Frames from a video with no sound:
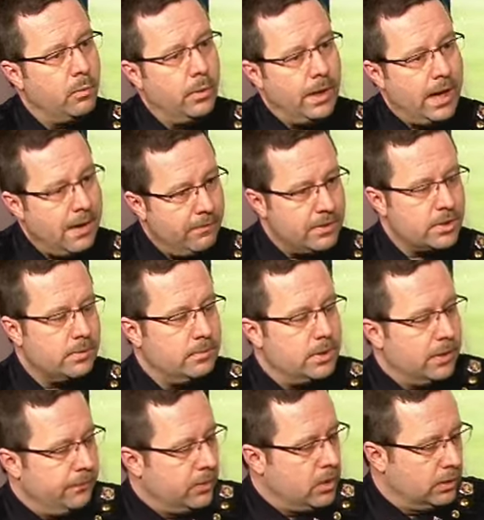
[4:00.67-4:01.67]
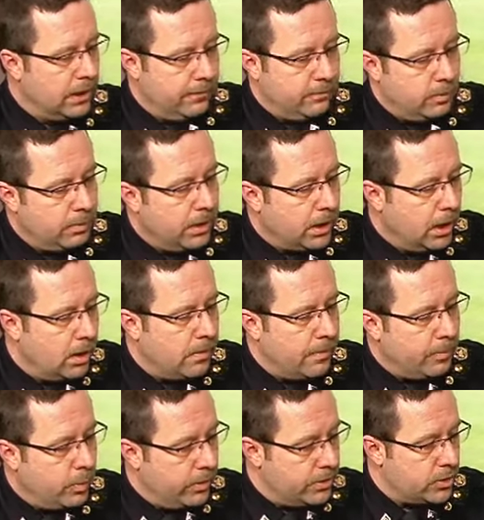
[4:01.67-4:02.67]
we're having some difficulty even picking
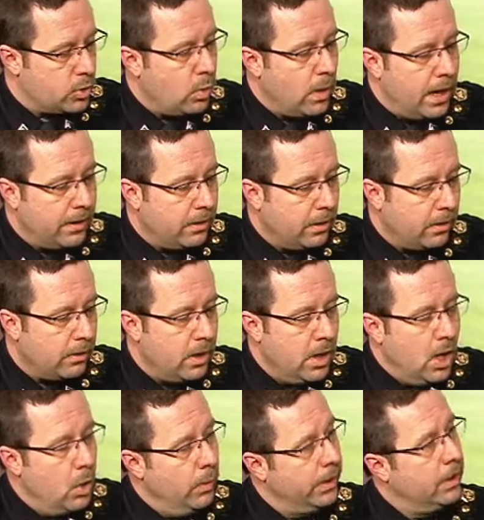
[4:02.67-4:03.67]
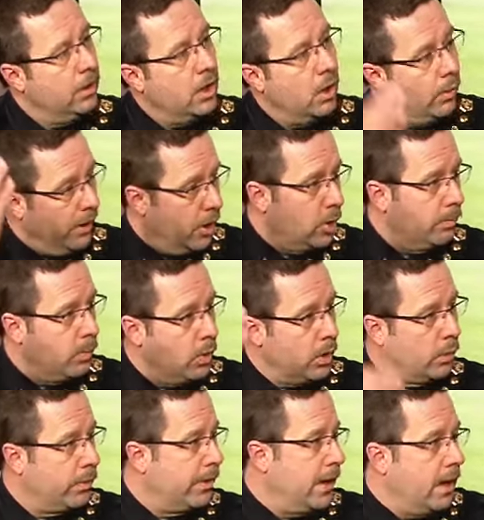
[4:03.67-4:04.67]
up with a squad car, we can go
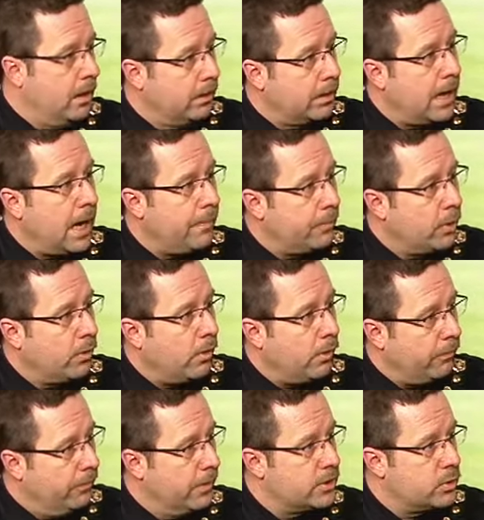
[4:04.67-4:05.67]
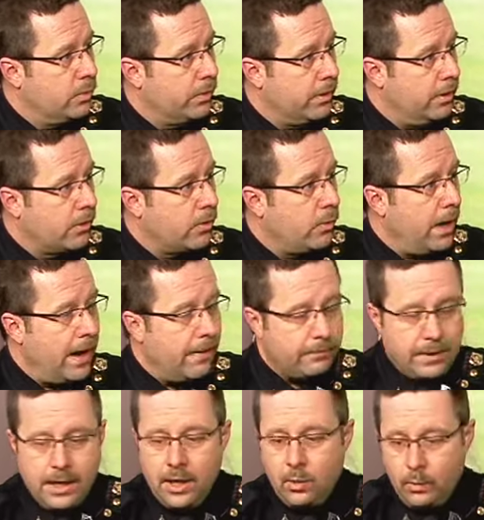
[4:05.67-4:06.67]
airborne with a helicopter or fixed-wing
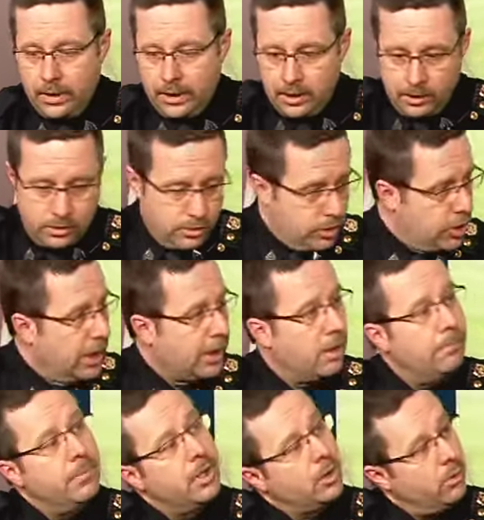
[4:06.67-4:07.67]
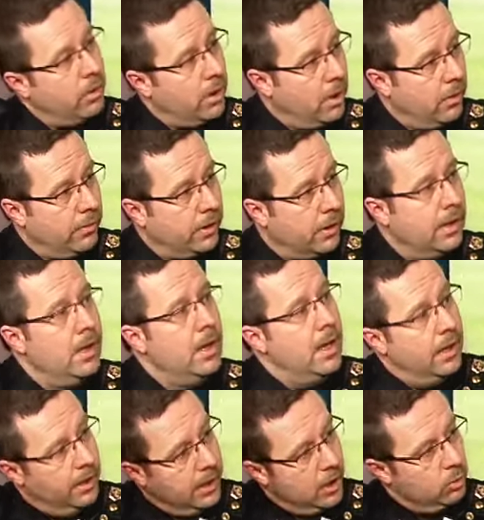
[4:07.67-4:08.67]
aircraft, and we could check a bigger area.
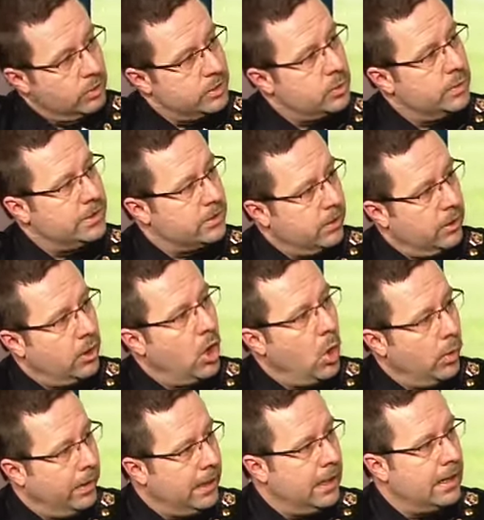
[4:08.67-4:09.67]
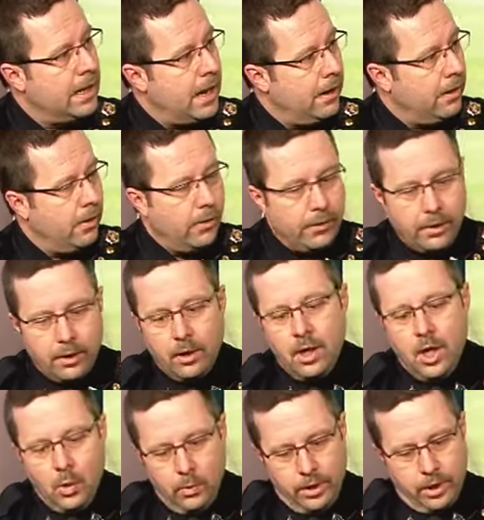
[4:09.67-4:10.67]
And again, once we start honing in on an area,
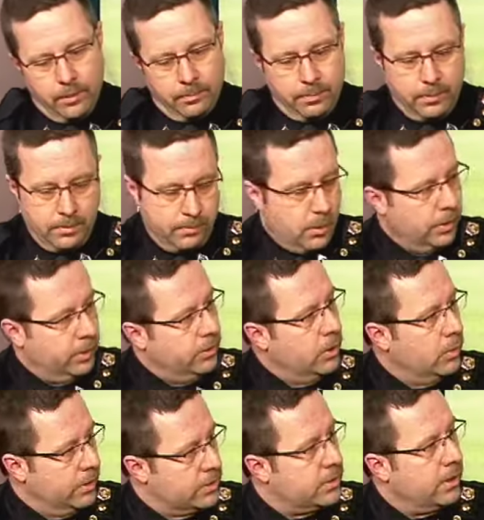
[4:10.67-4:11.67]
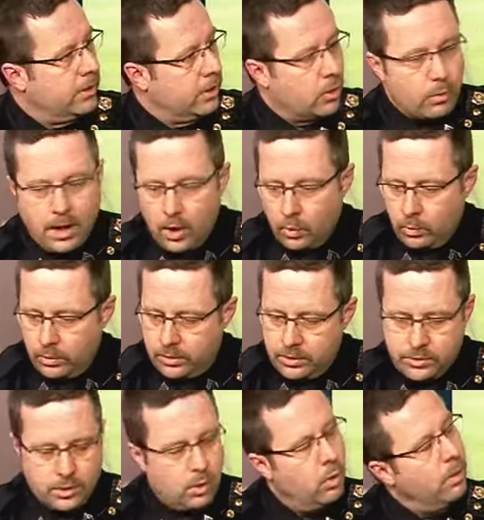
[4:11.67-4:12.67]
we could put units on the ground with
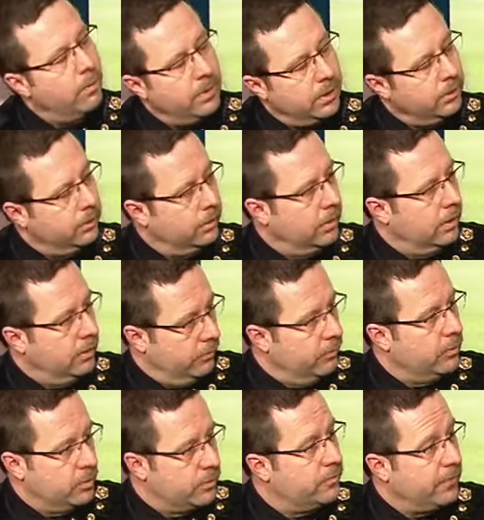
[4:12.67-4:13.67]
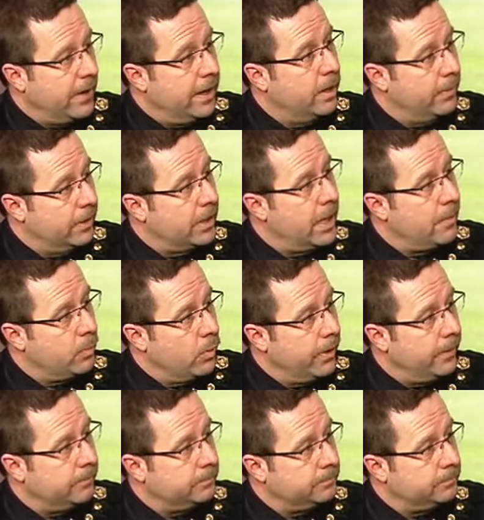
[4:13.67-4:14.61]
this equipment and find them at that point.